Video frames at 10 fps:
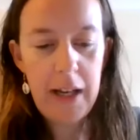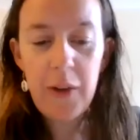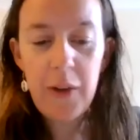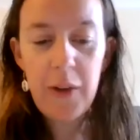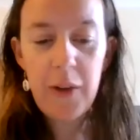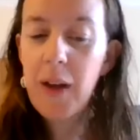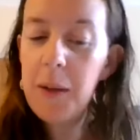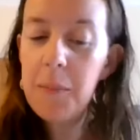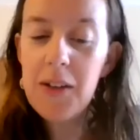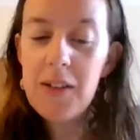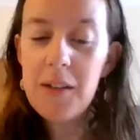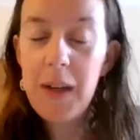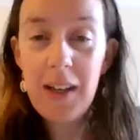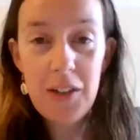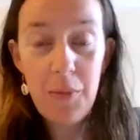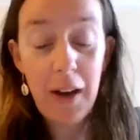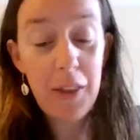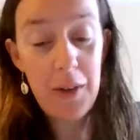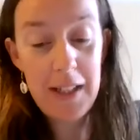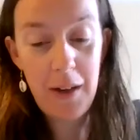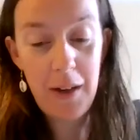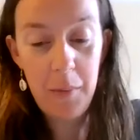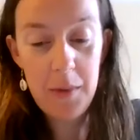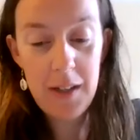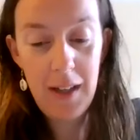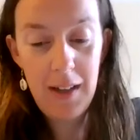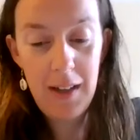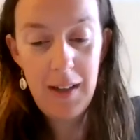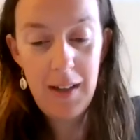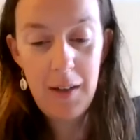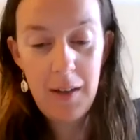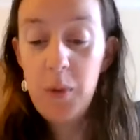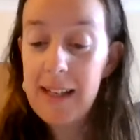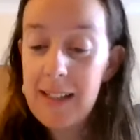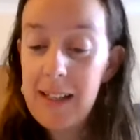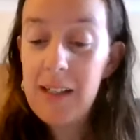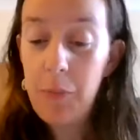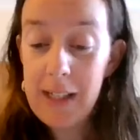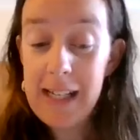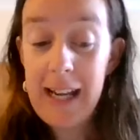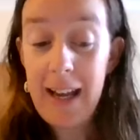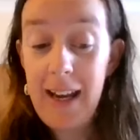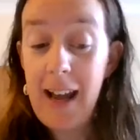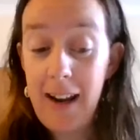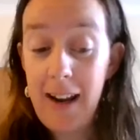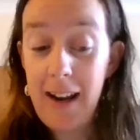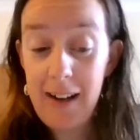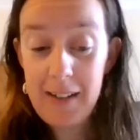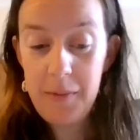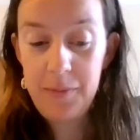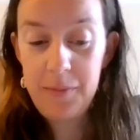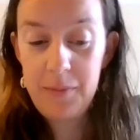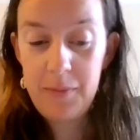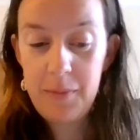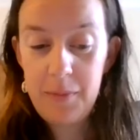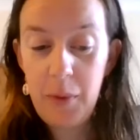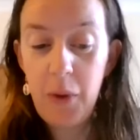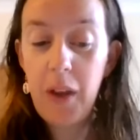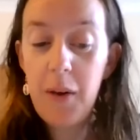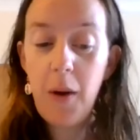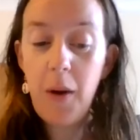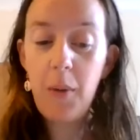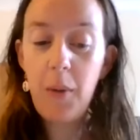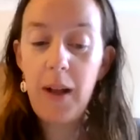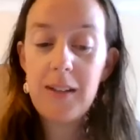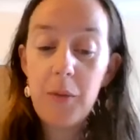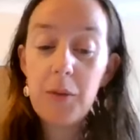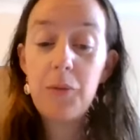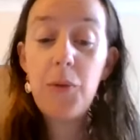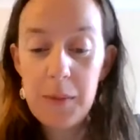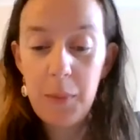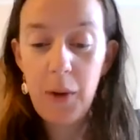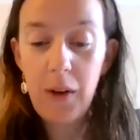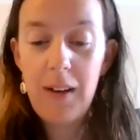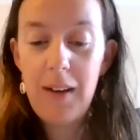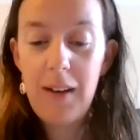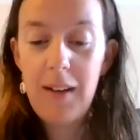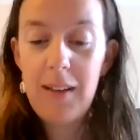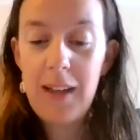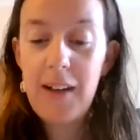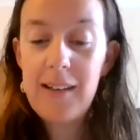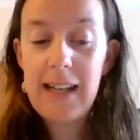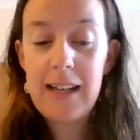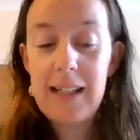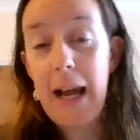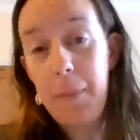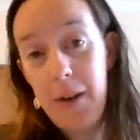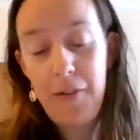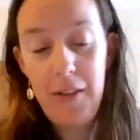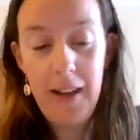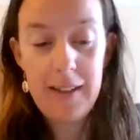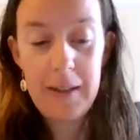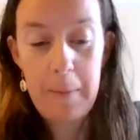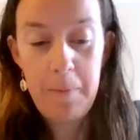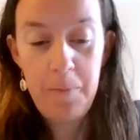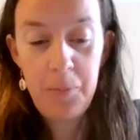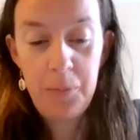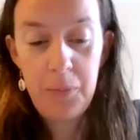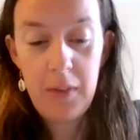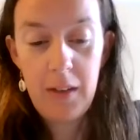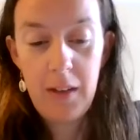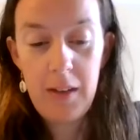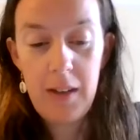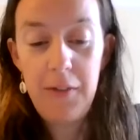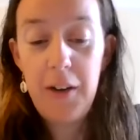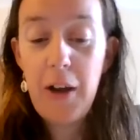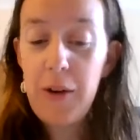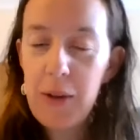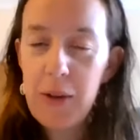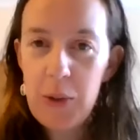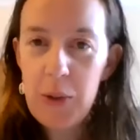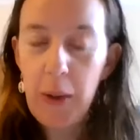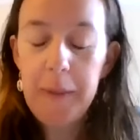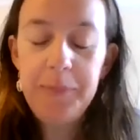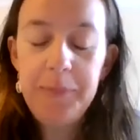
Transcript: And although he mentions being shipwrecked three times, Paul was actually shipwrecked again in Acts. But although in the Bible Acts comes before this book, the events actually happened after this if you don't know the story,